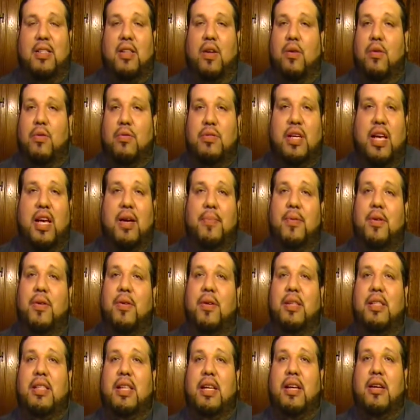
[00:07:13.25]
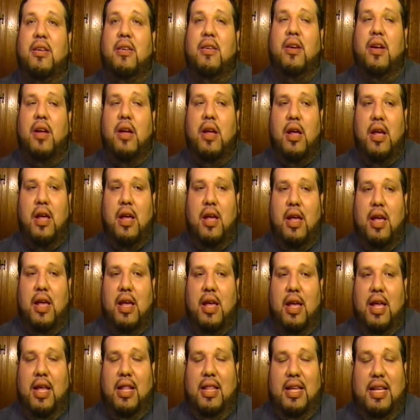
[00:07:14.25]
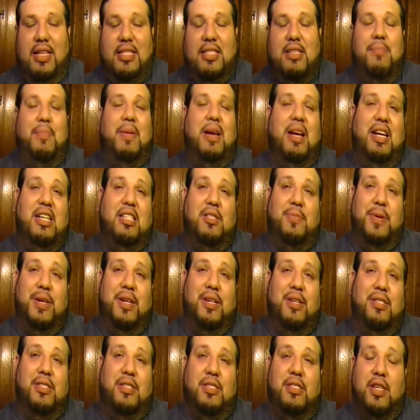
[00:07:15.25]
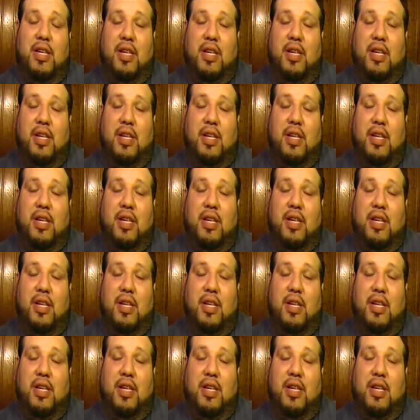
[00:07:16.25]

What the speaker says: The whole time you're in there, at least in my experience,